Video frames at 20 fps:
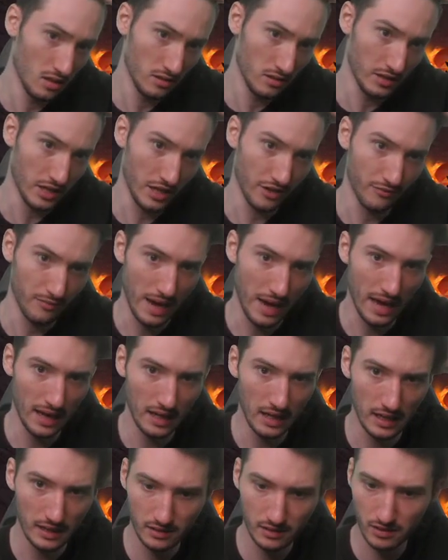They have
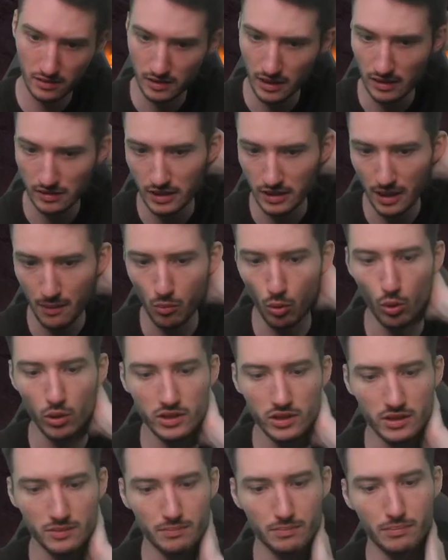manlands. Their board
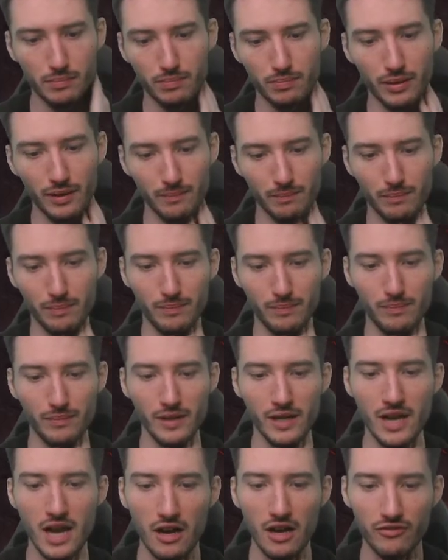is
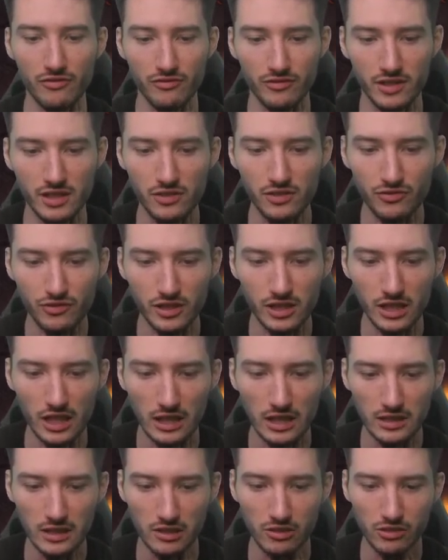enough. These 3
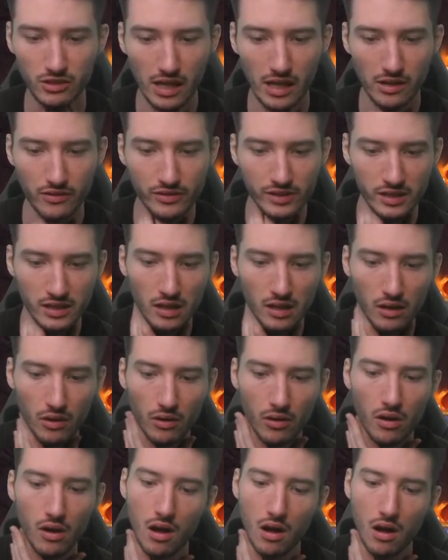cards are irrelevant now.